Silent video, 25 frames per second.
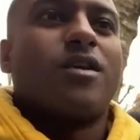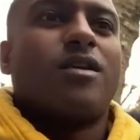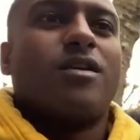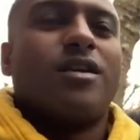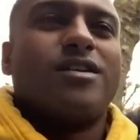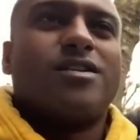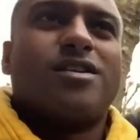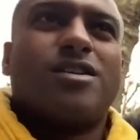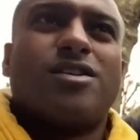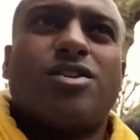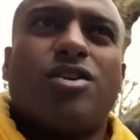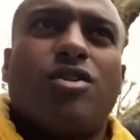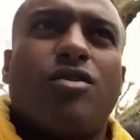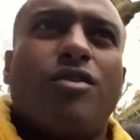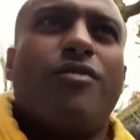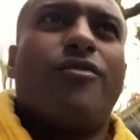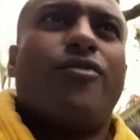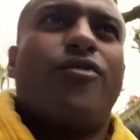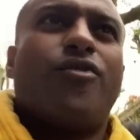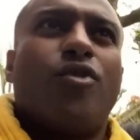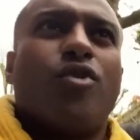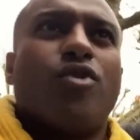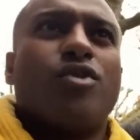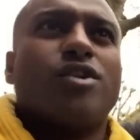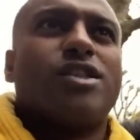Is it 0 and
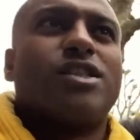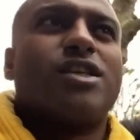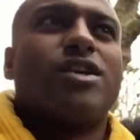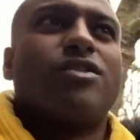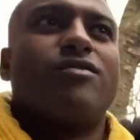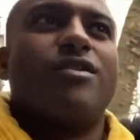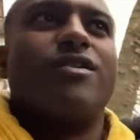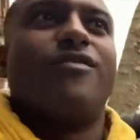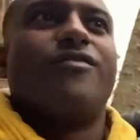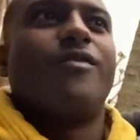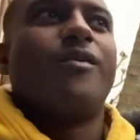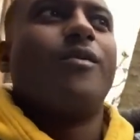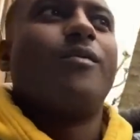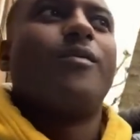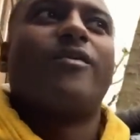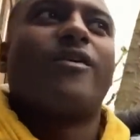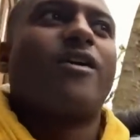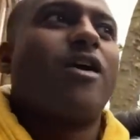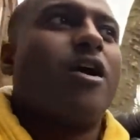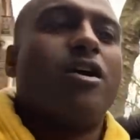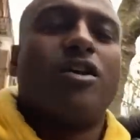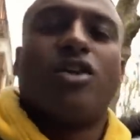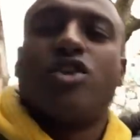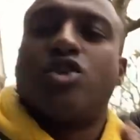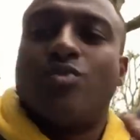4 or 0 and 4?
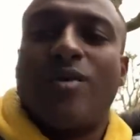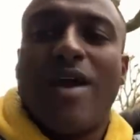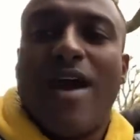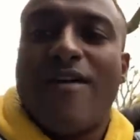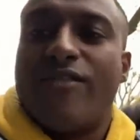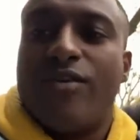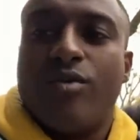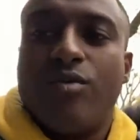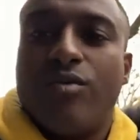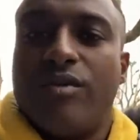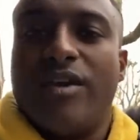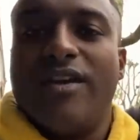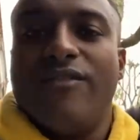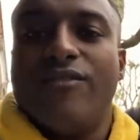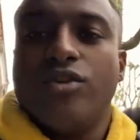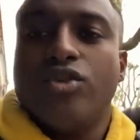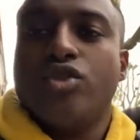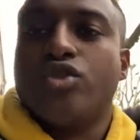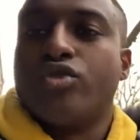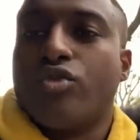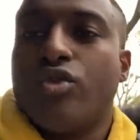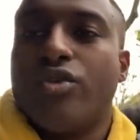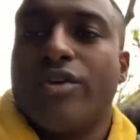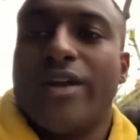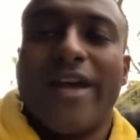Regardless, we haven't even
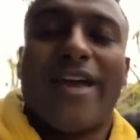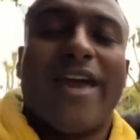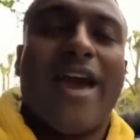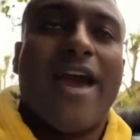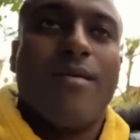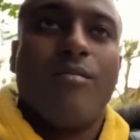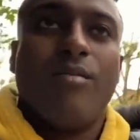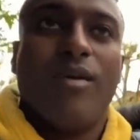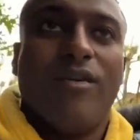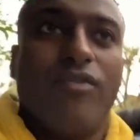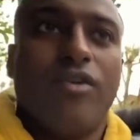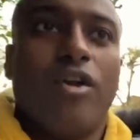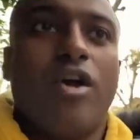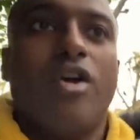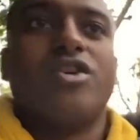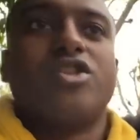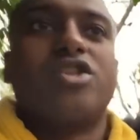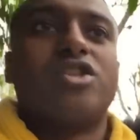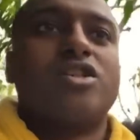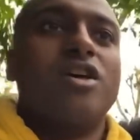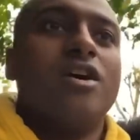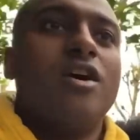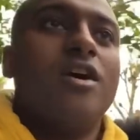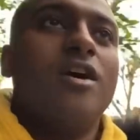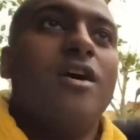drawn a game. We've
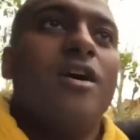lost.